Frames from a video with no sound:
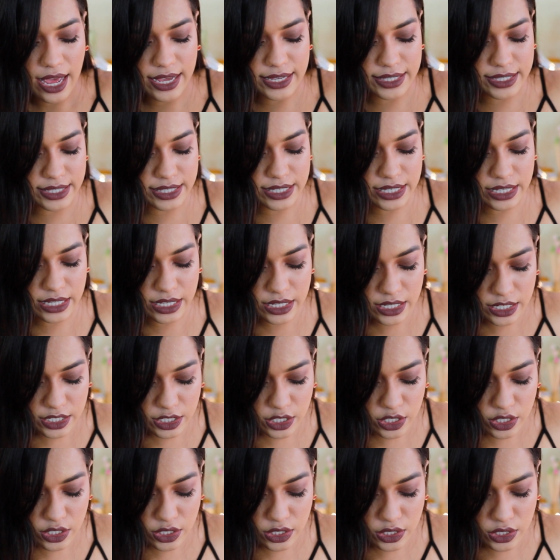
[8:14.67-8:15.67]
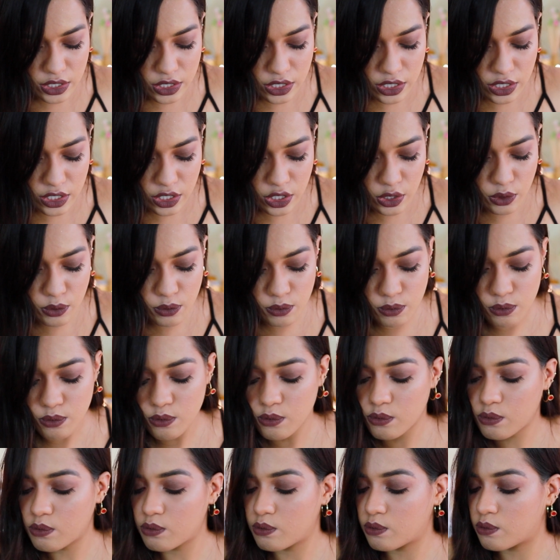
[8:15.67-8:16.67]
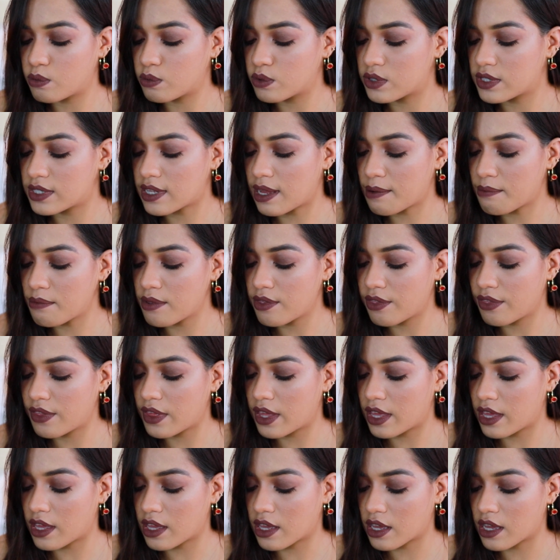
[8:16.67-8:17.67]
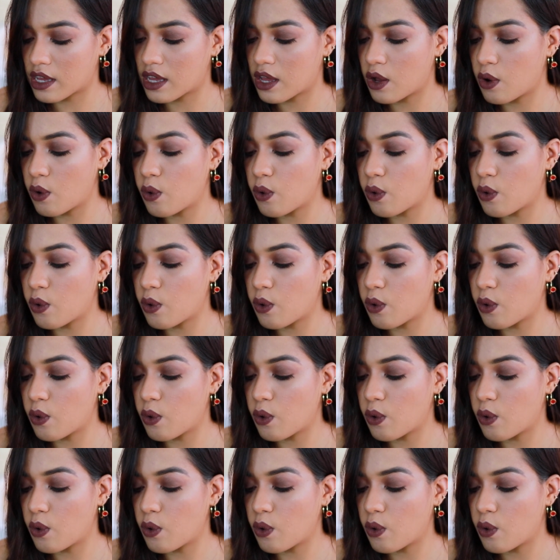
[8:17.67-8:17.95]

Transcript: I see a new something.